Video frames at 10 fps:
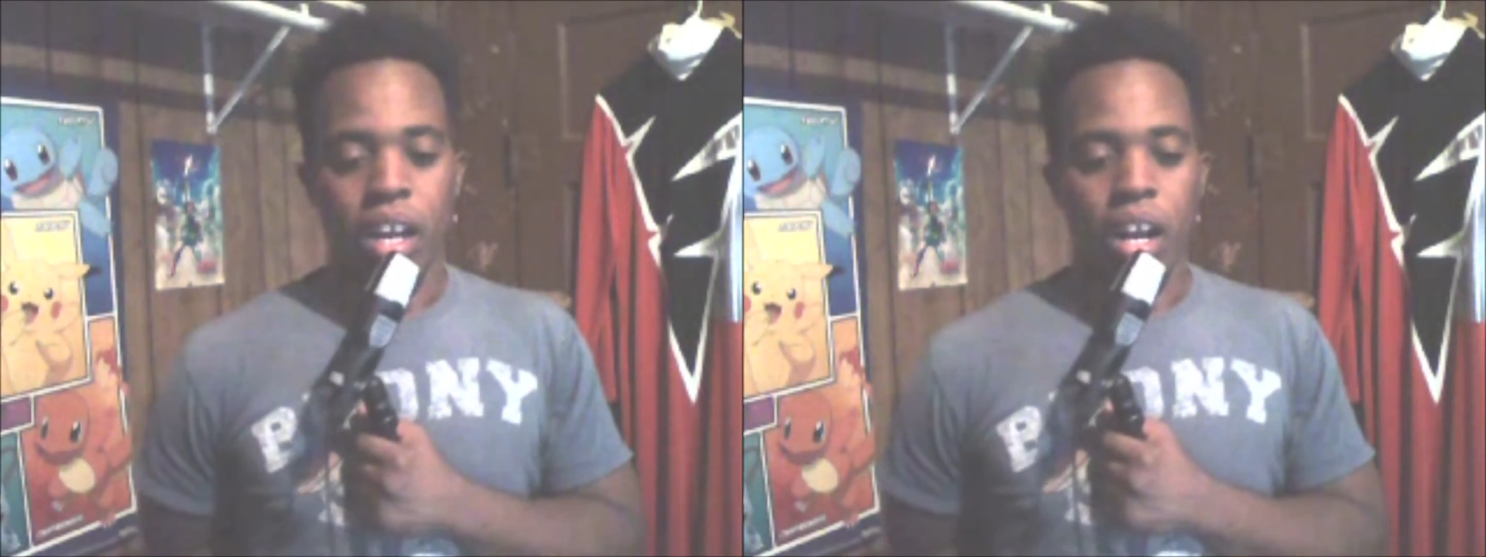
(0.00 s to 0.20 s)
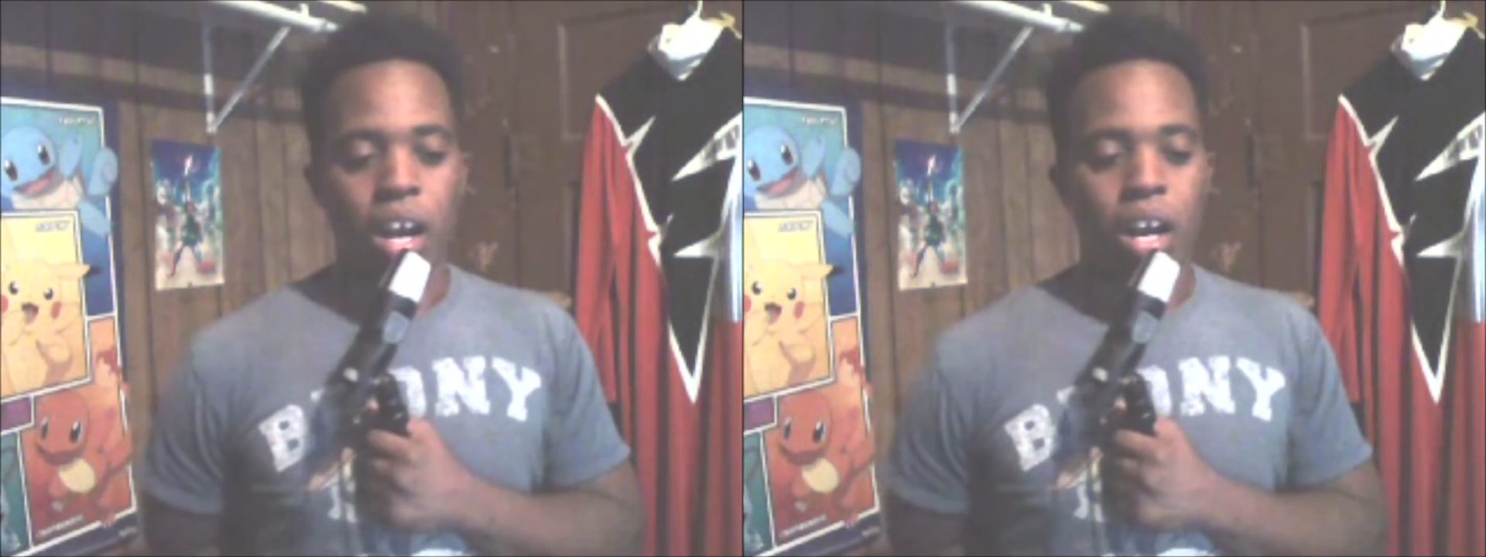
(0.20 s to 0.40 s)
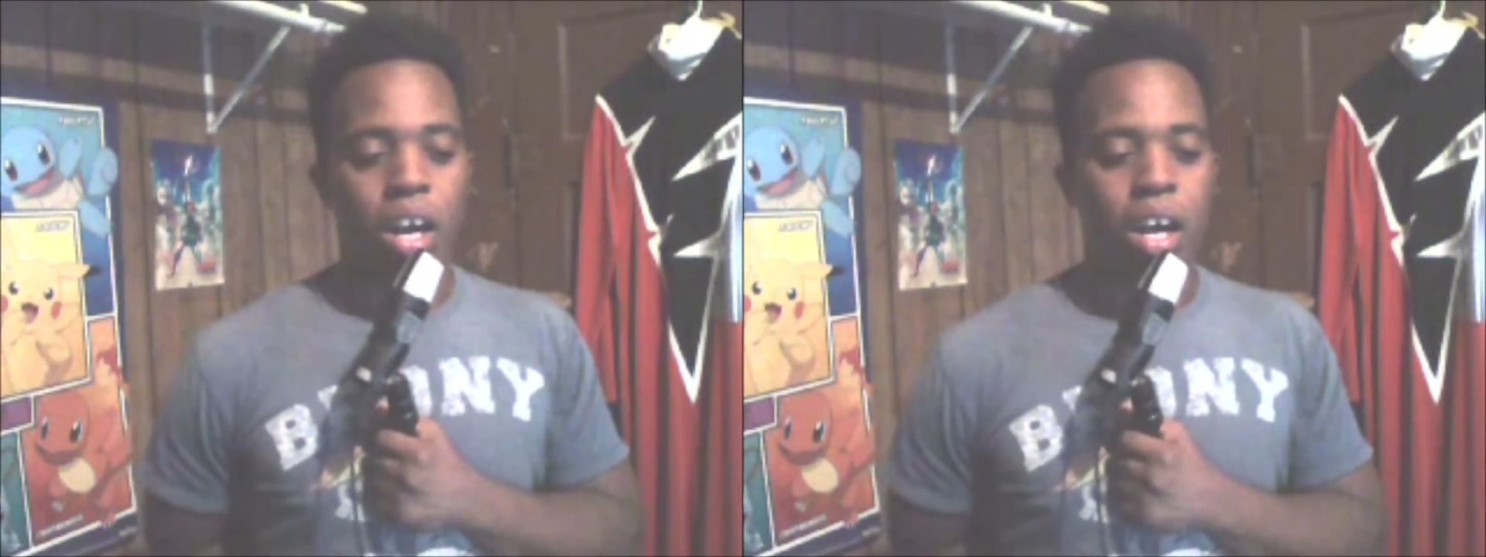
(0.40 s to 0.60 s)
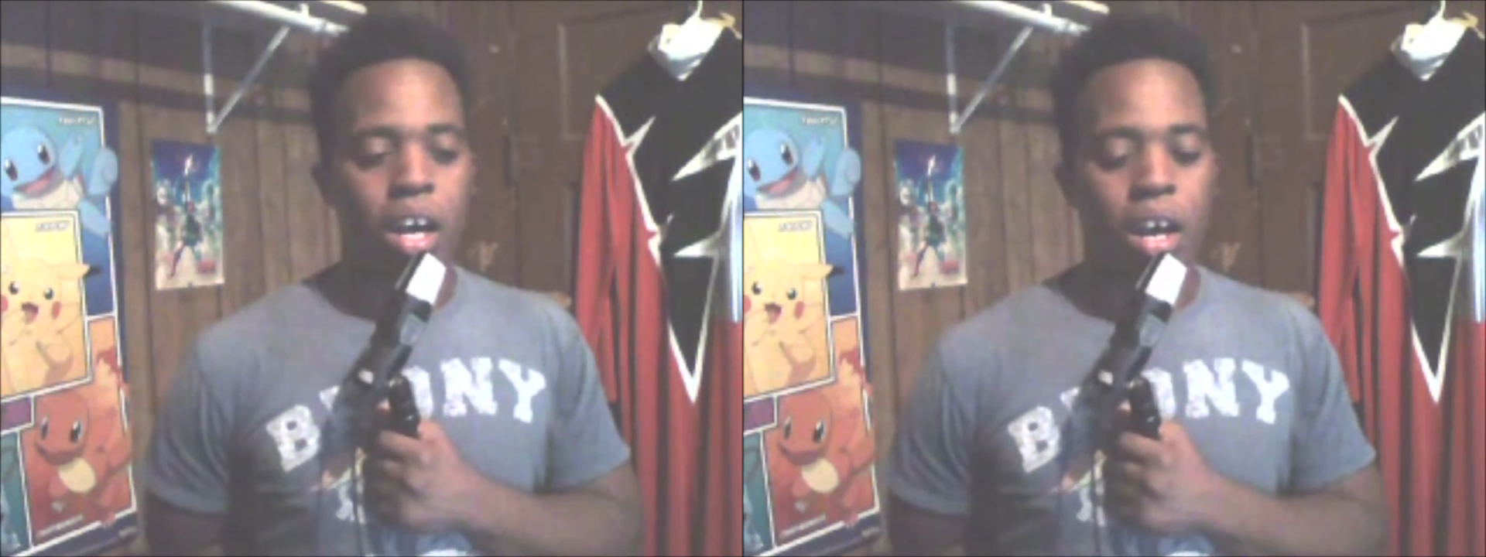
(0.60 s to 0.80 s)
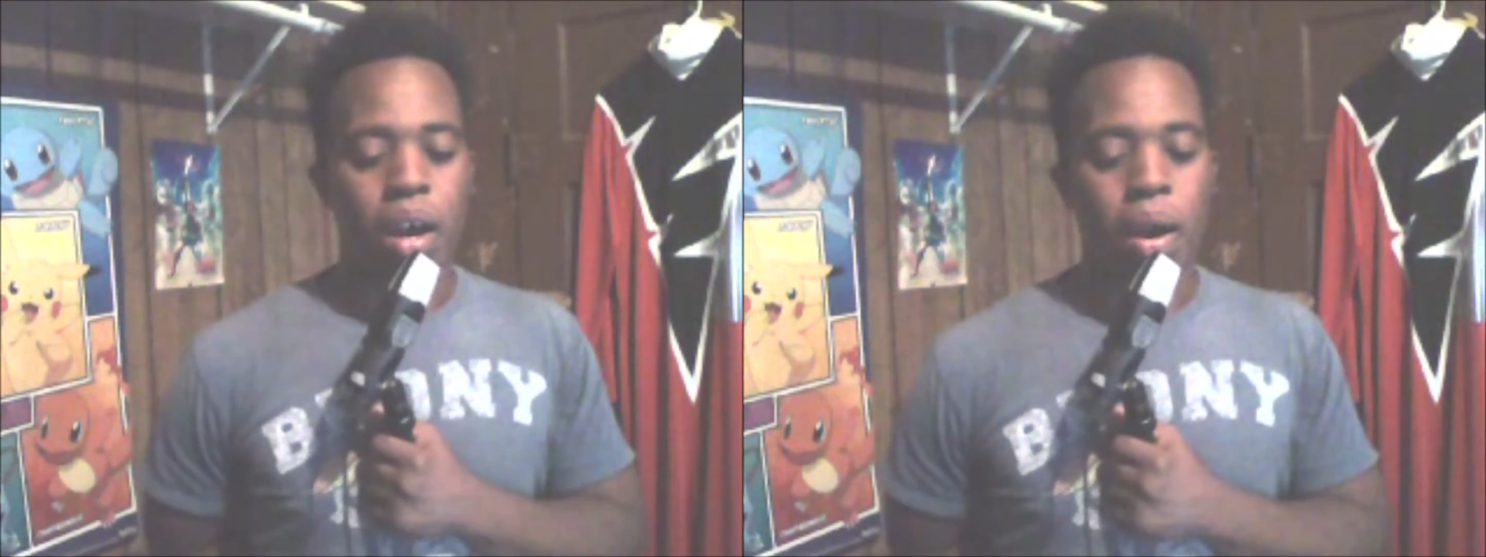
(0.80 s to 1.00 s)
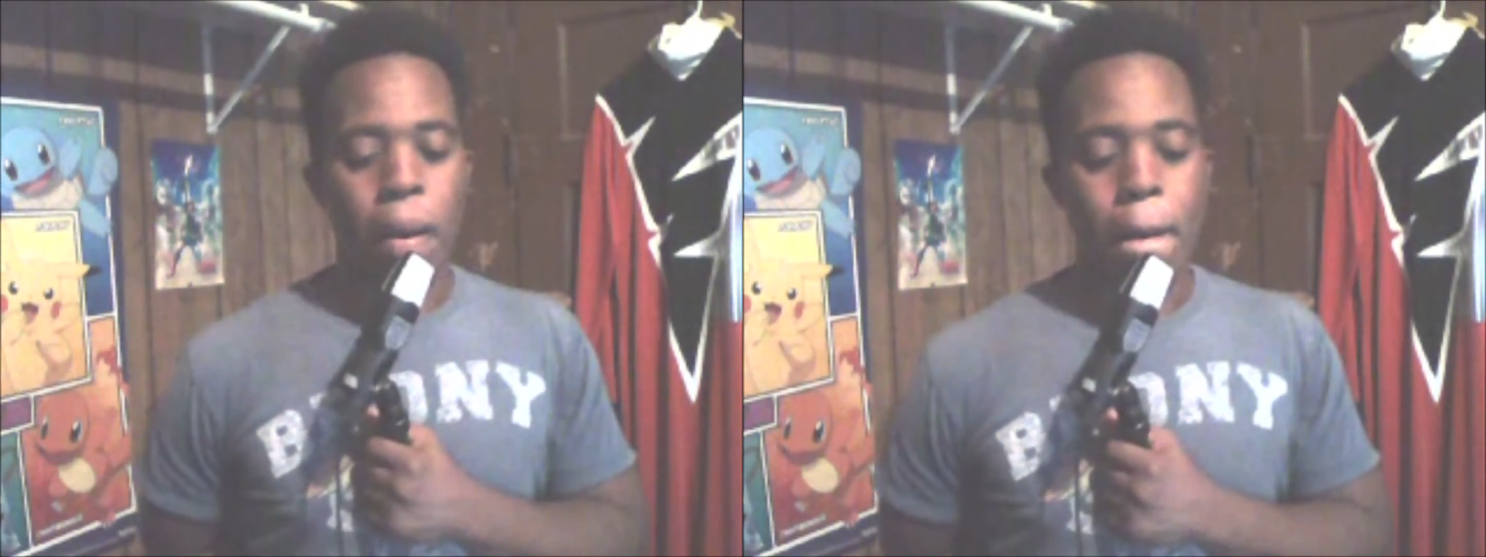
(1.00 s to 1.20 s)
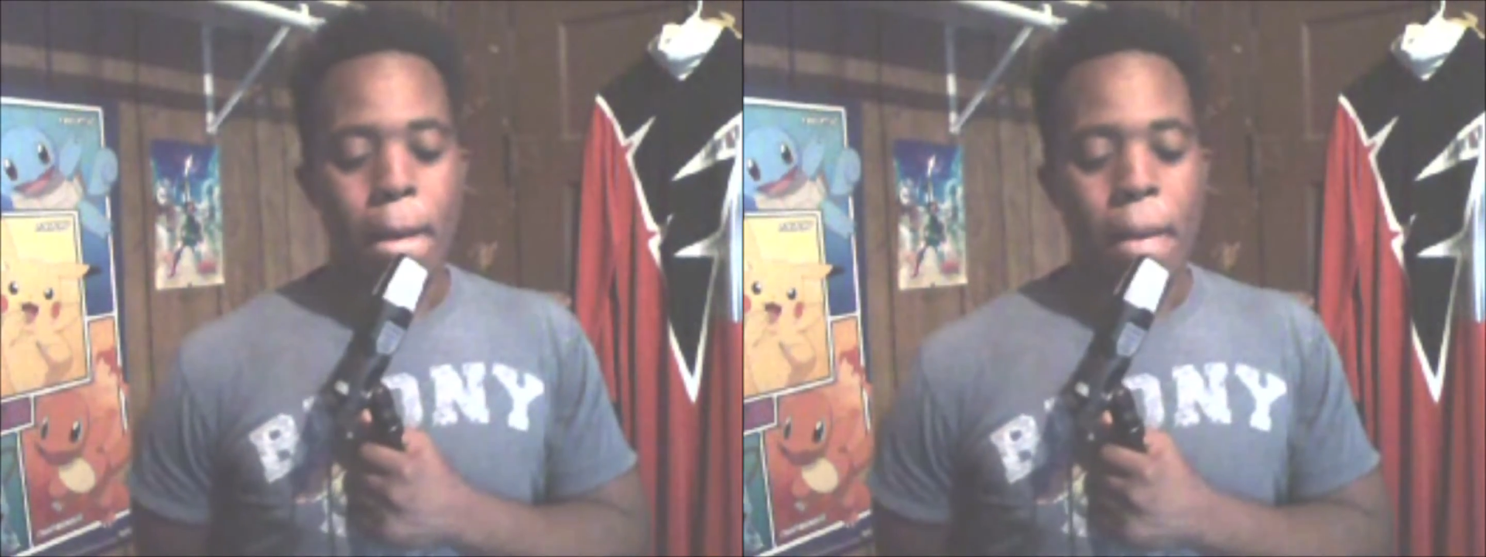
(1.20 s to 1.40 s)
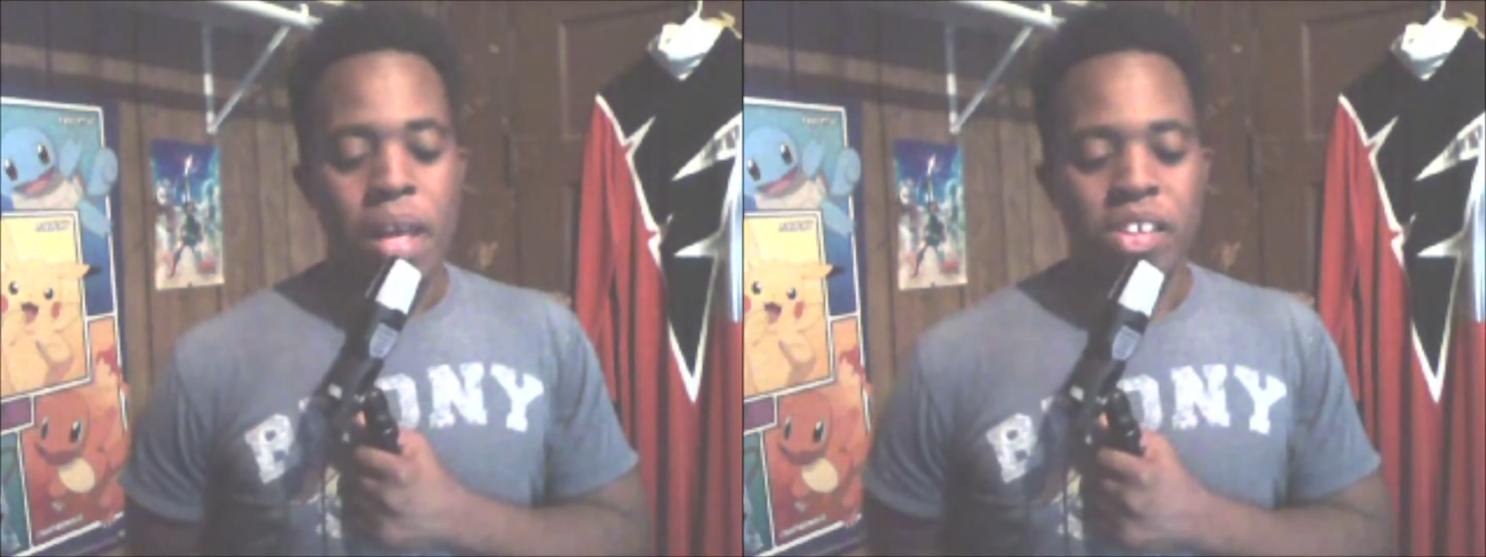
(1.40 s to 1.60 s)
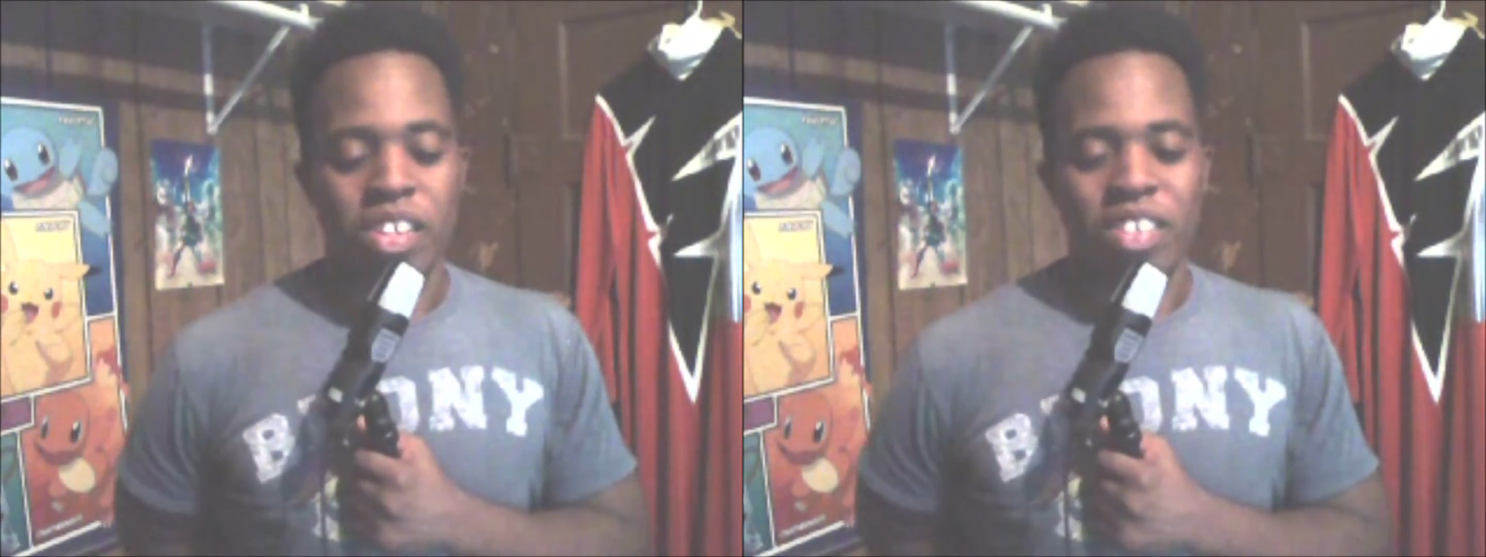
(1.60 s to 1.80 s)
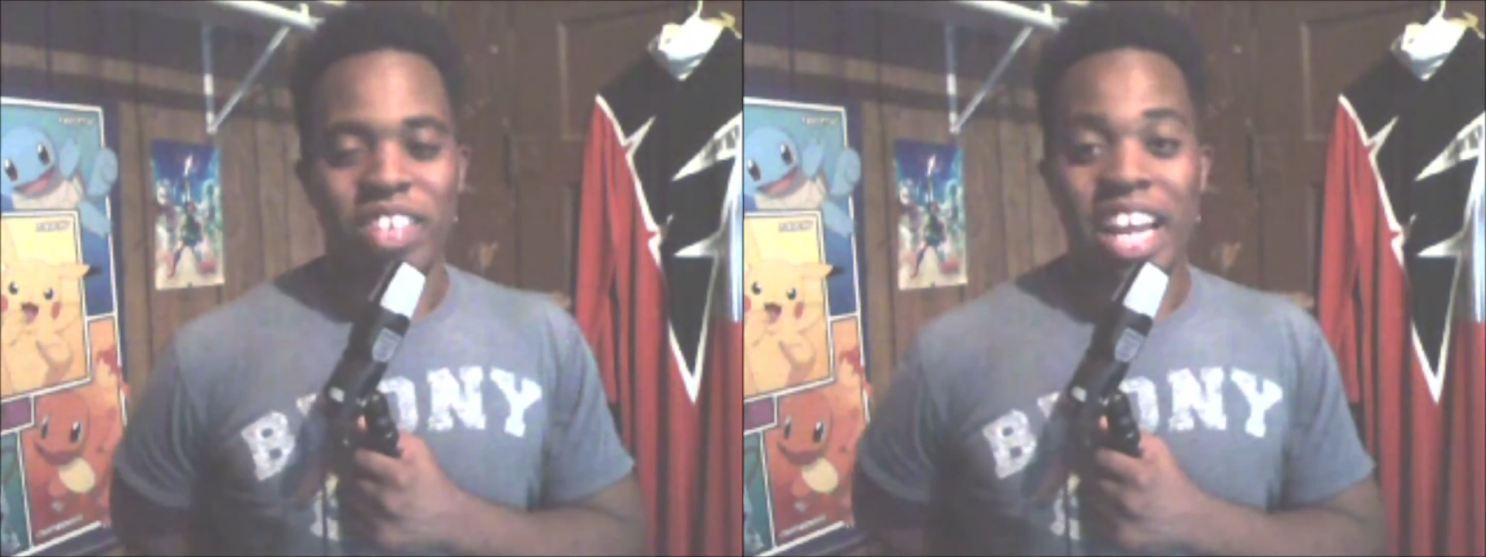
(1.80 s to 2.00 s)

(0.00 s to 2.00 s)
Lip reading: So when